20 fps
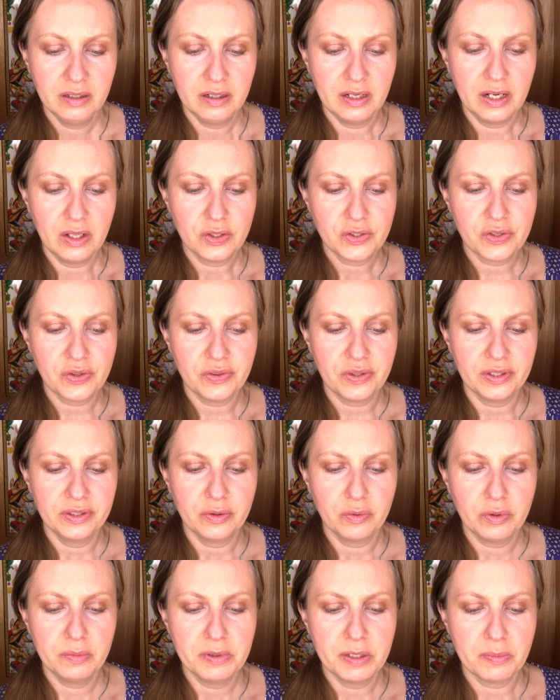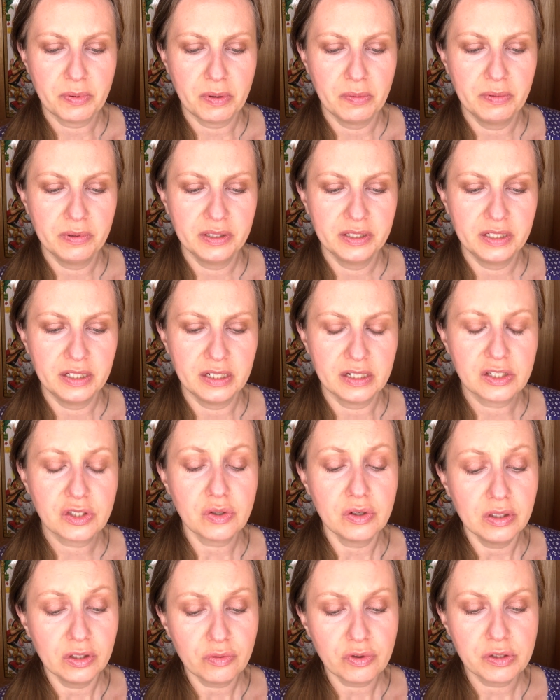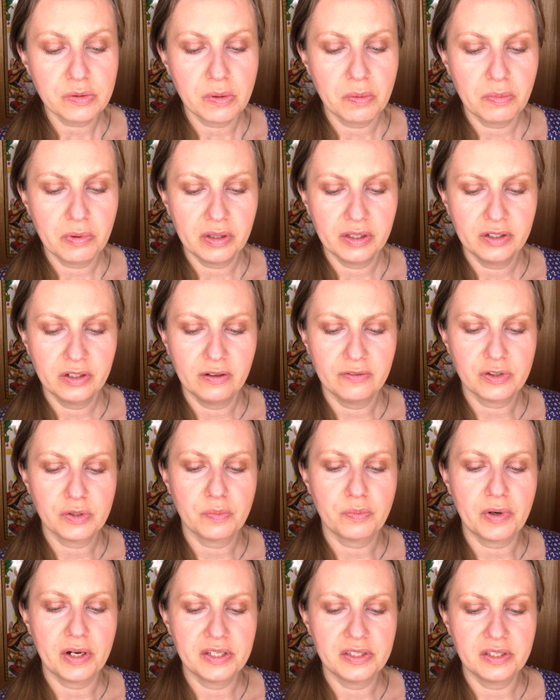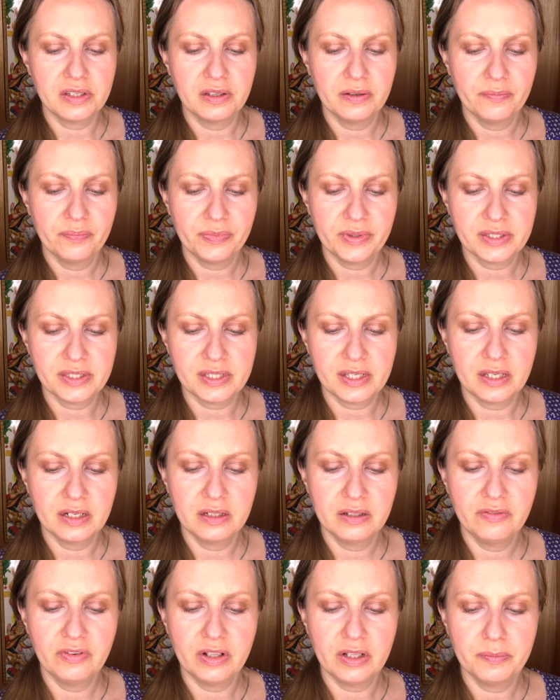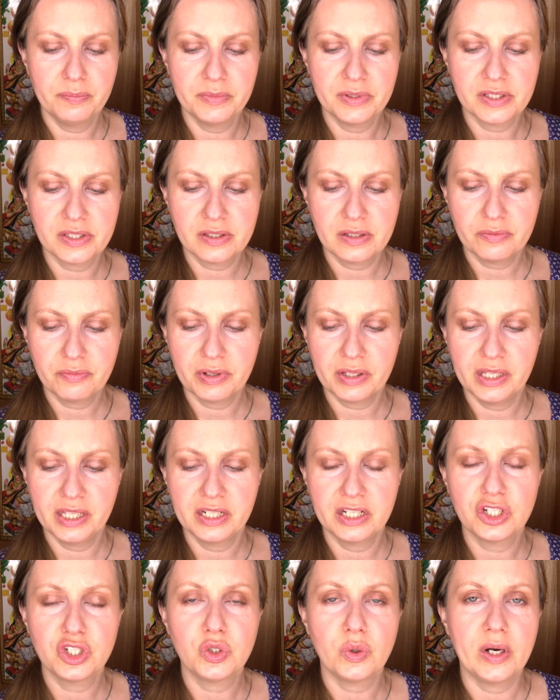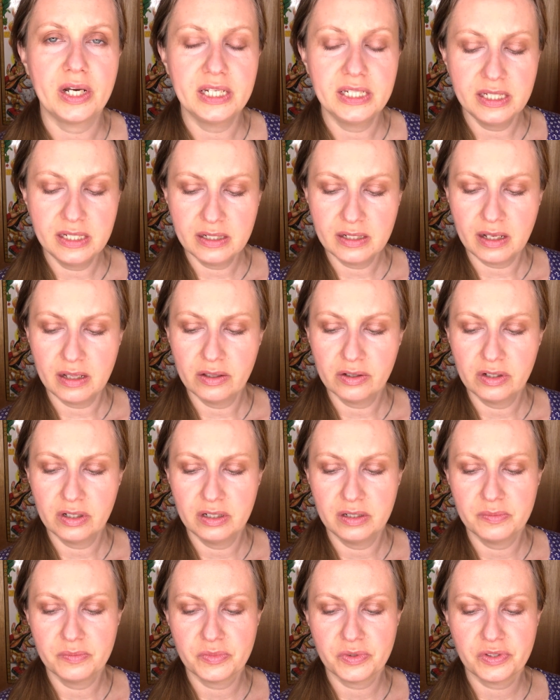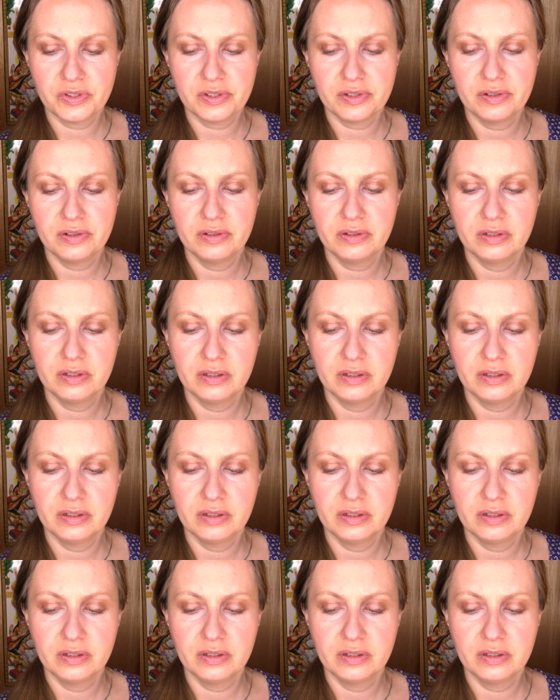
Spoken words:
I also thought there will be a increased probability of surprising and sudden developments related to IT, telecoms,